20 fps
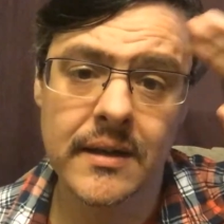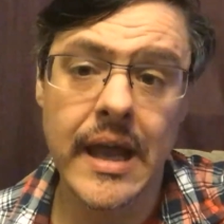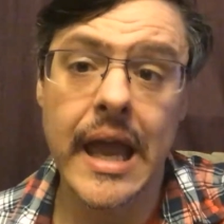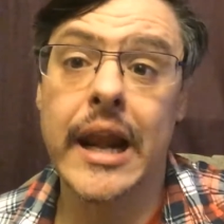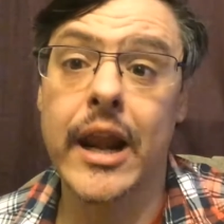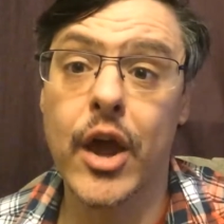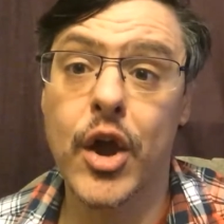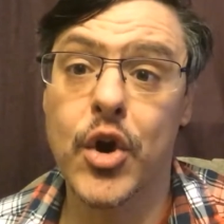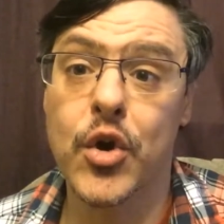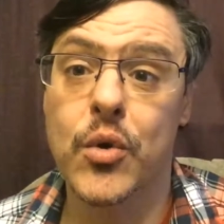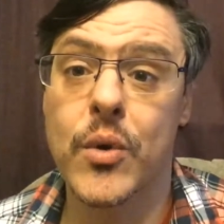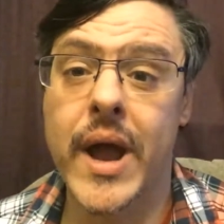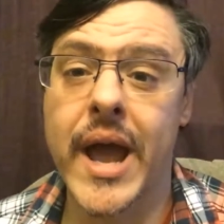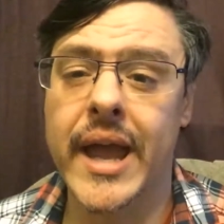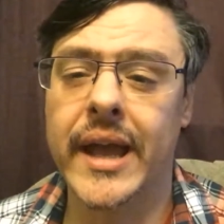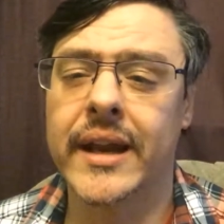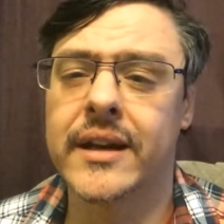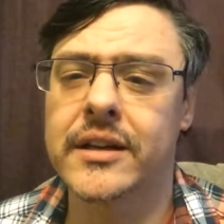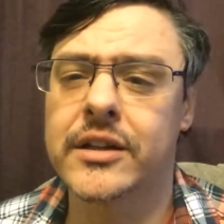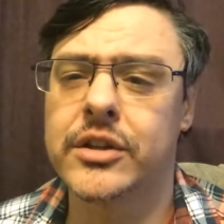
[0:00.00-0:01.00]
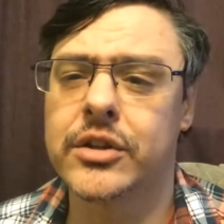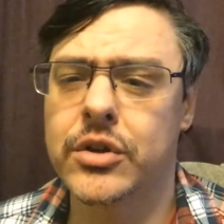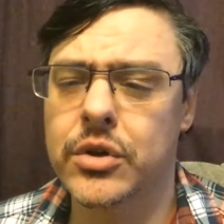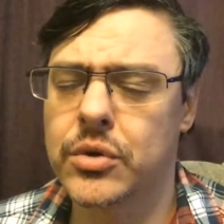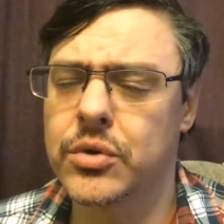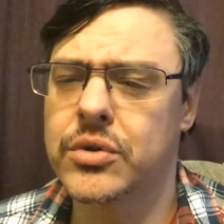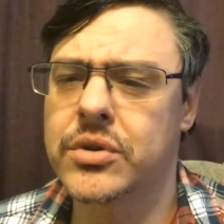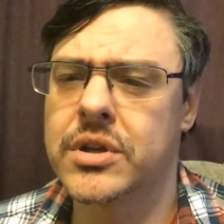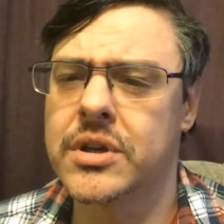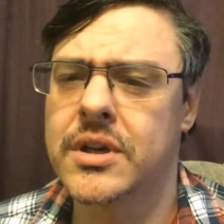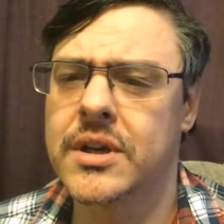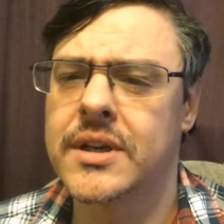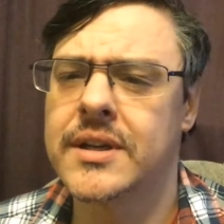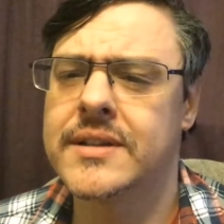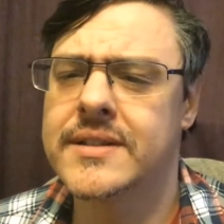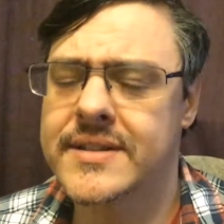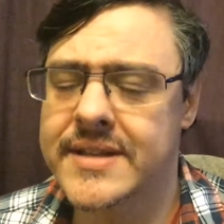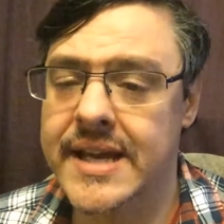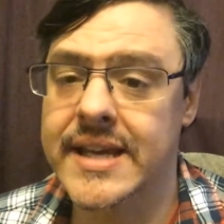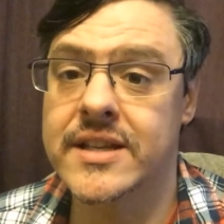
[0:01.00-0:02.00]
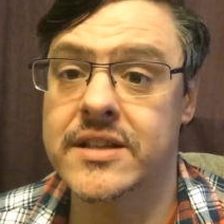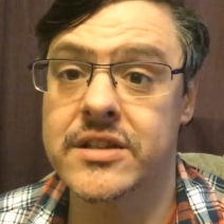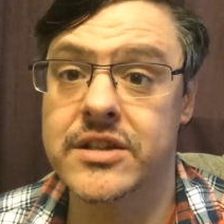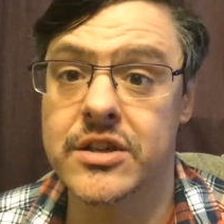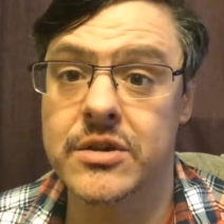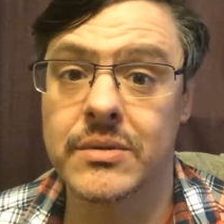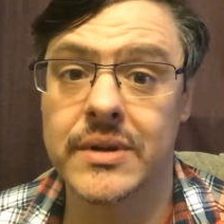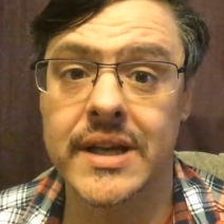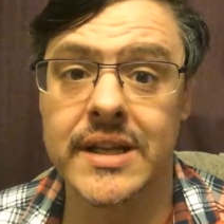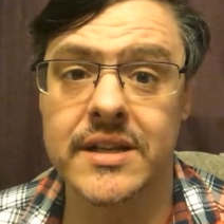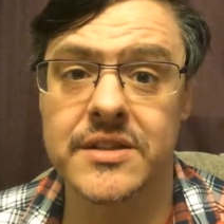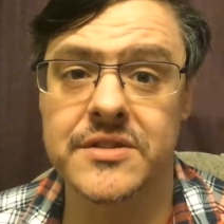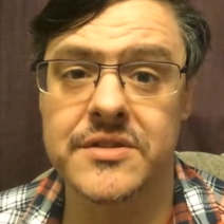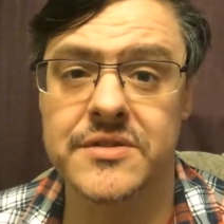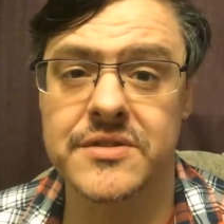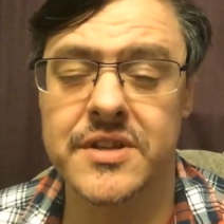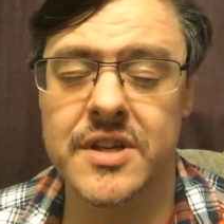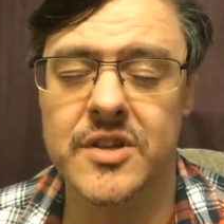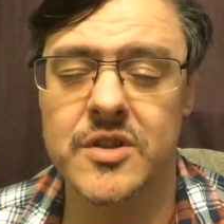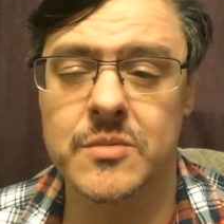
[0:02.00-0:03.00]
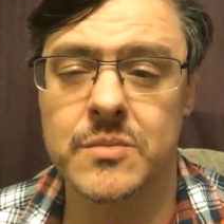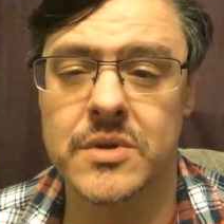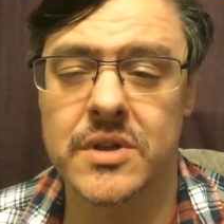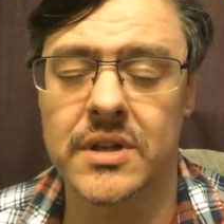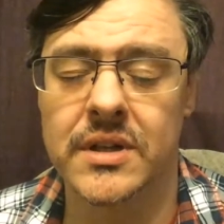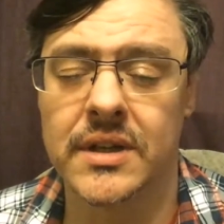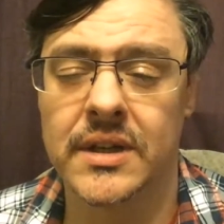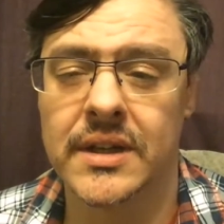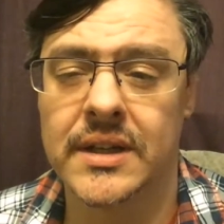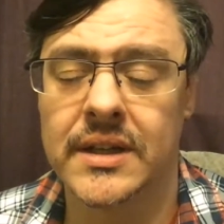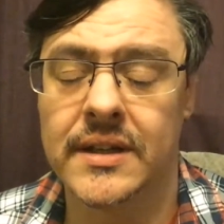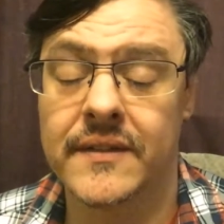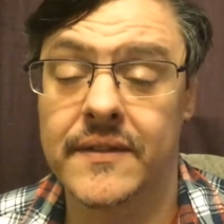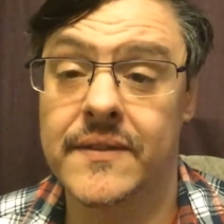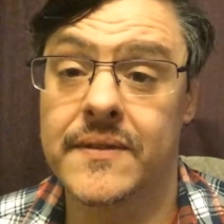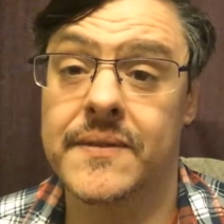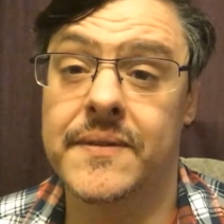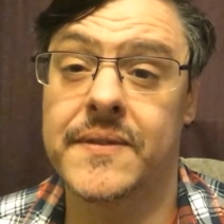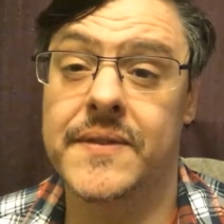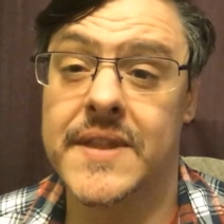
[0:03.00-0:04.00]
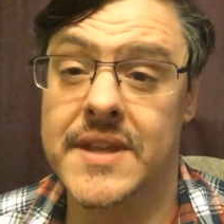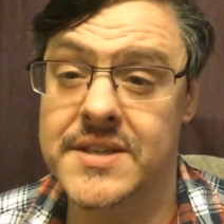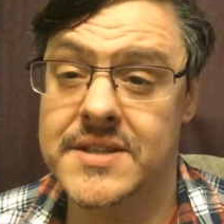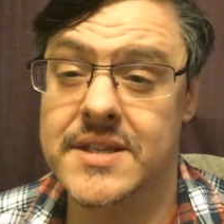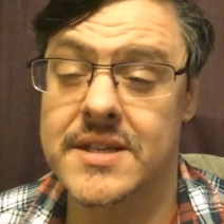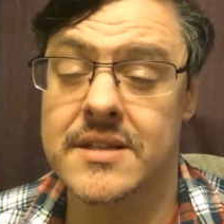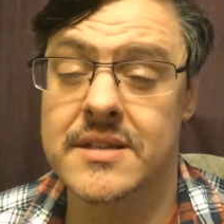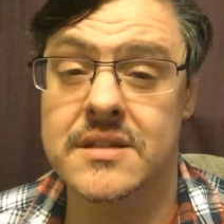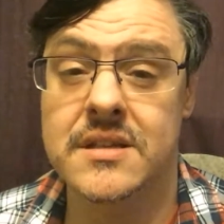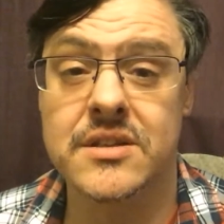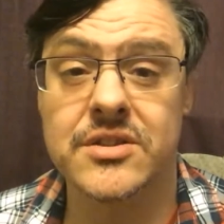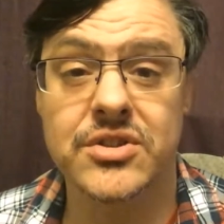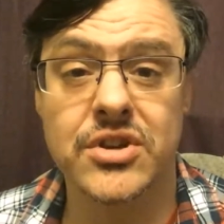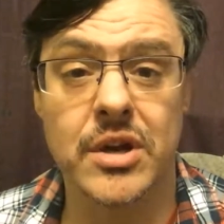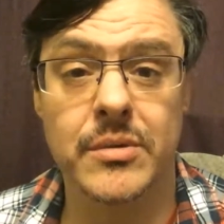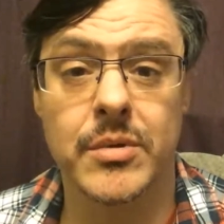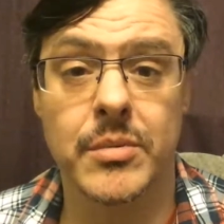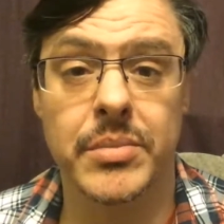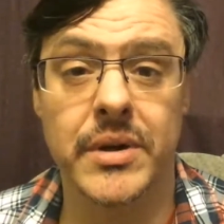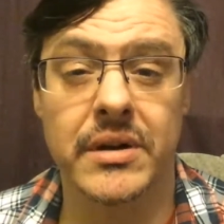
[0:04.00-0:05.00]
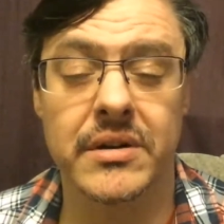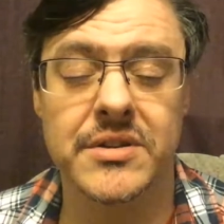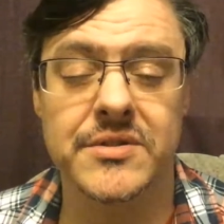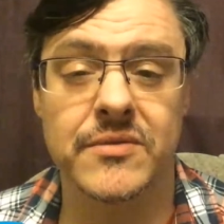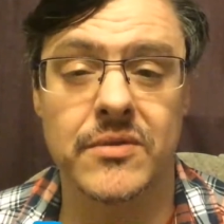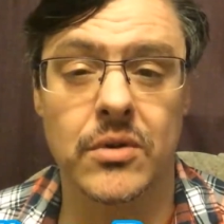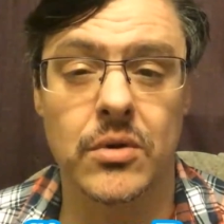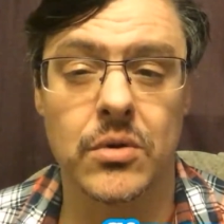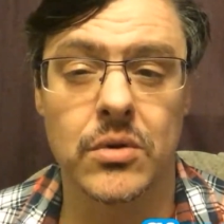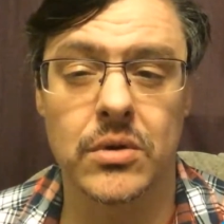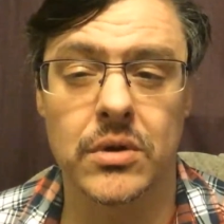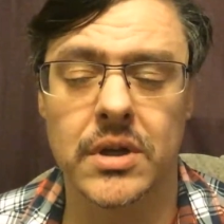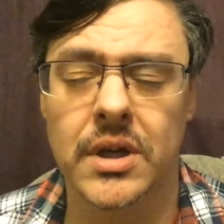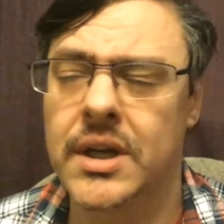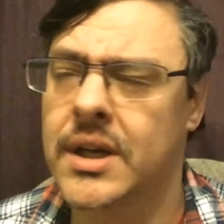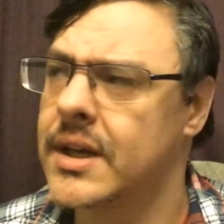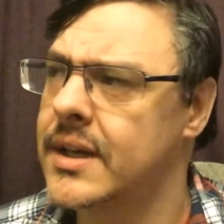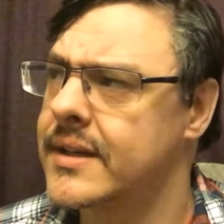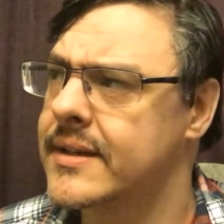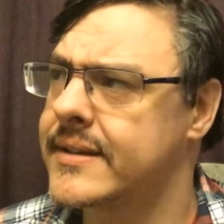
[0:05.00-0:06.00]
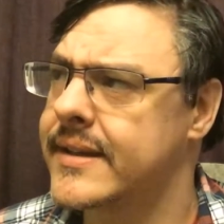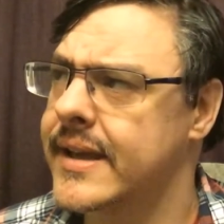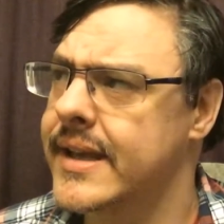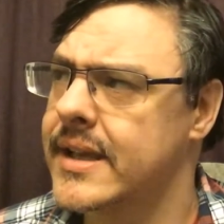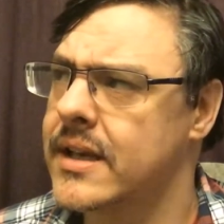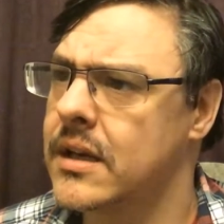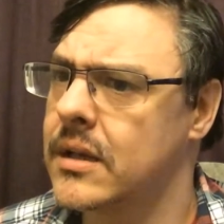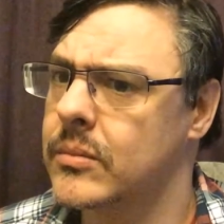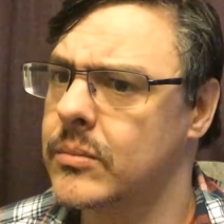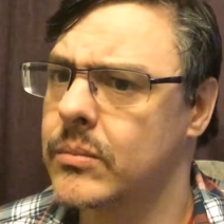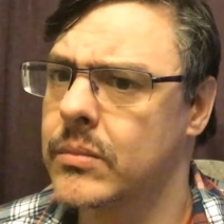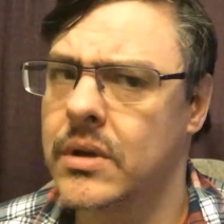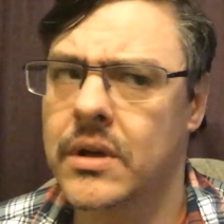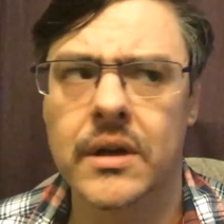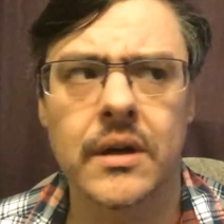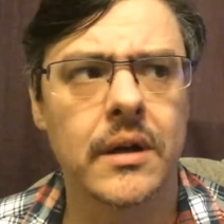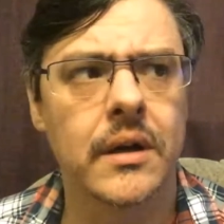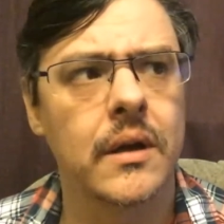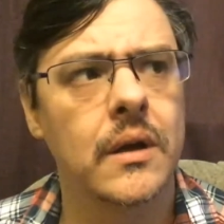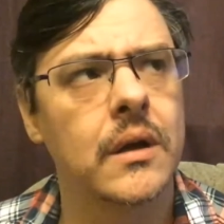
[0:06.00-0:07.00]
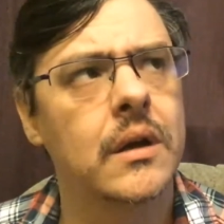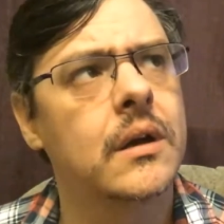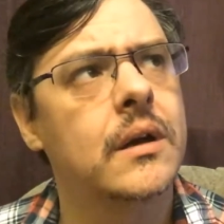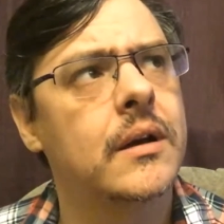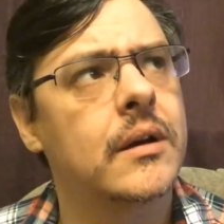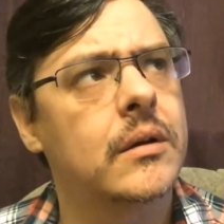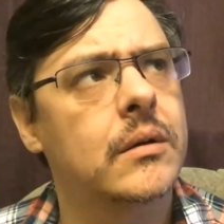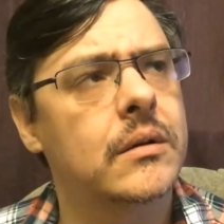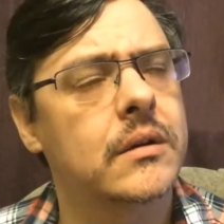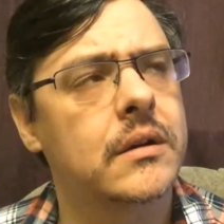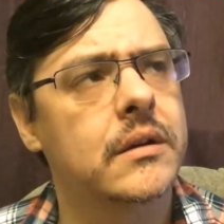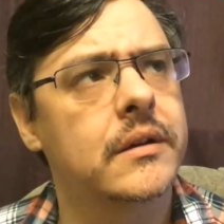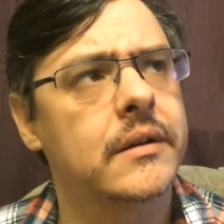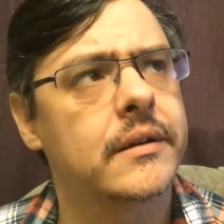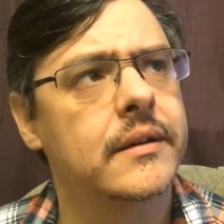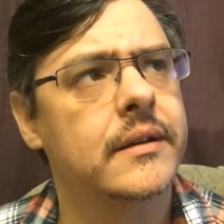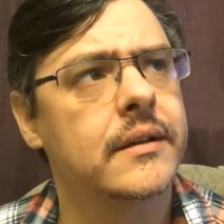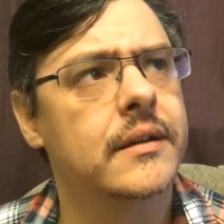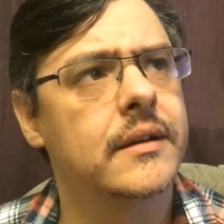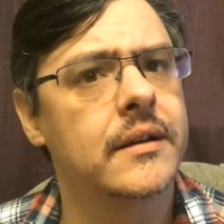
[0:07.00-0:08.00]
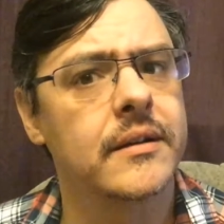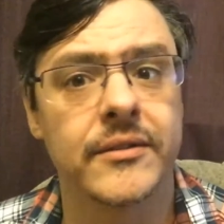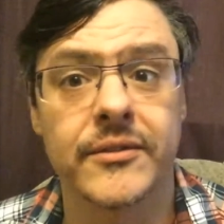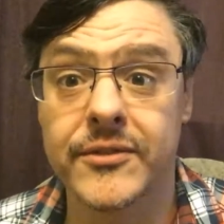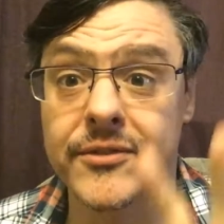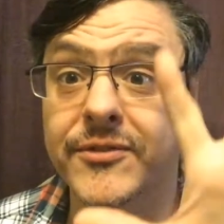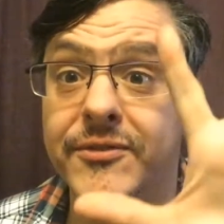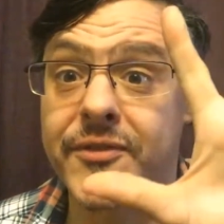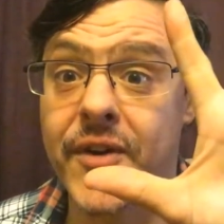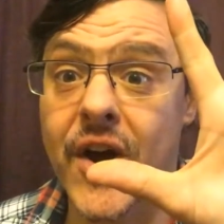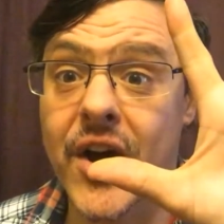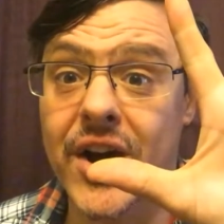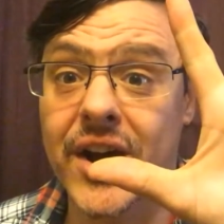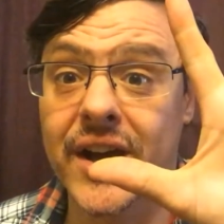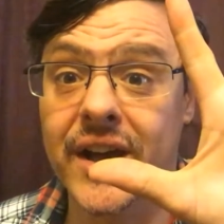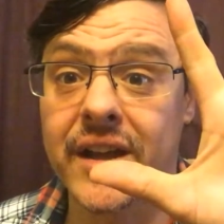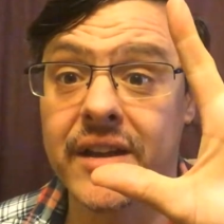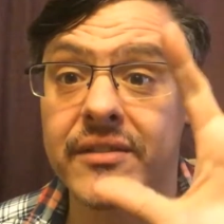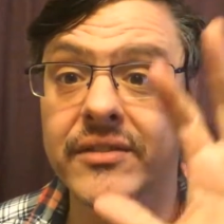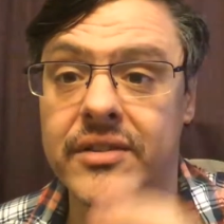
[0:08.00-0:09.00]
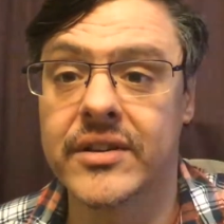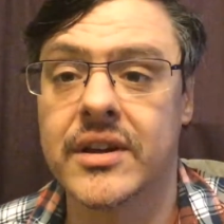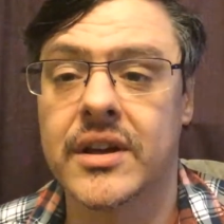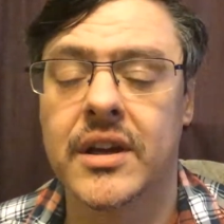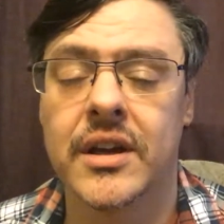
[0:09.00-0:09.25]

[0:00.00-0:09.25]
Hello and good day to you, ladies and gentlemen. This is Simon Barry's vlog, day number 5